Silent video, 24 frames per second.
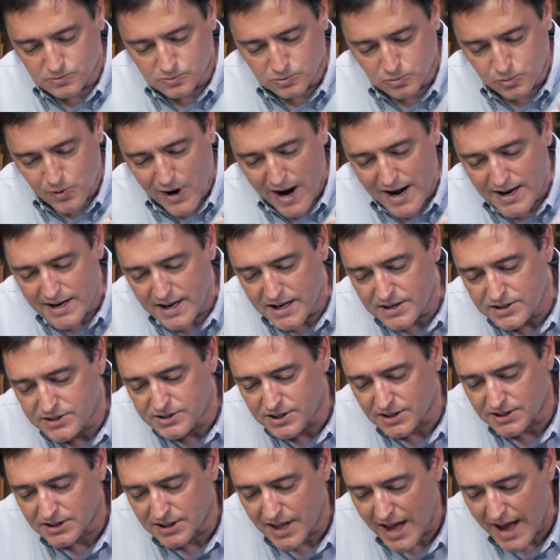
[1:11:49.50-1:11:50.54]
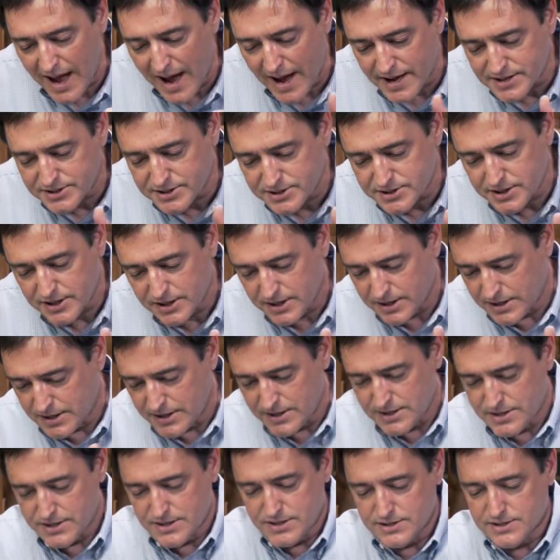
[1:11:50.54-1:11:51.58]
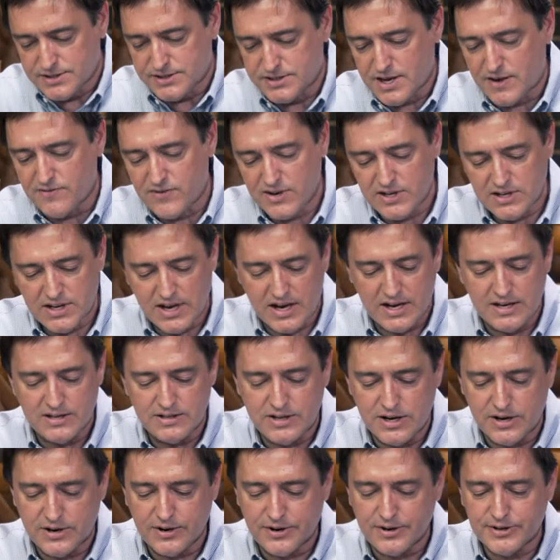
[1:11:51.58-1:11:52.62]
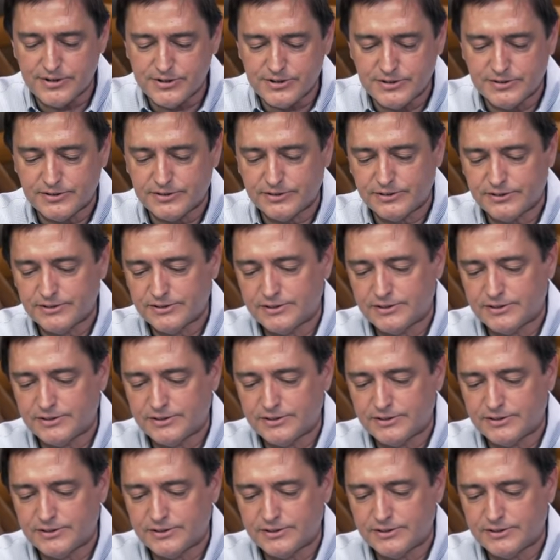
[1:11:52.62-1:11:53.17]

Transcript: rated to last seventeen years,